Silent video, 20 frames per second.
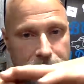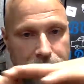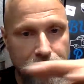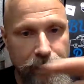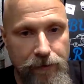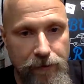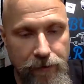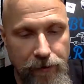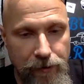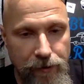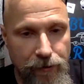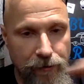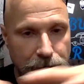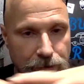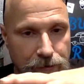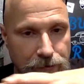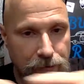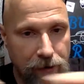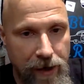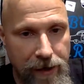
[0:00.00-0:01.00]
you're
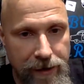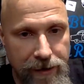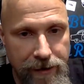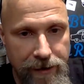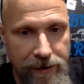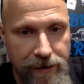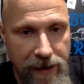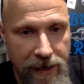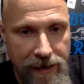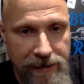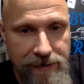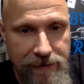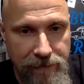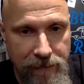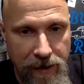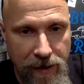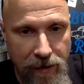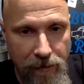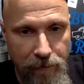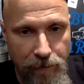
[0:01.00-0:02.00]
accredited X
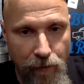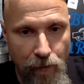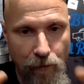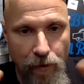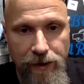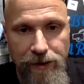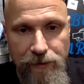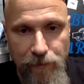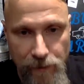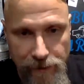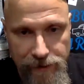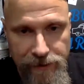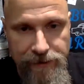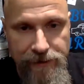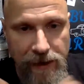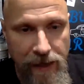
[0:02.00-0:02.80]
amount of points, which is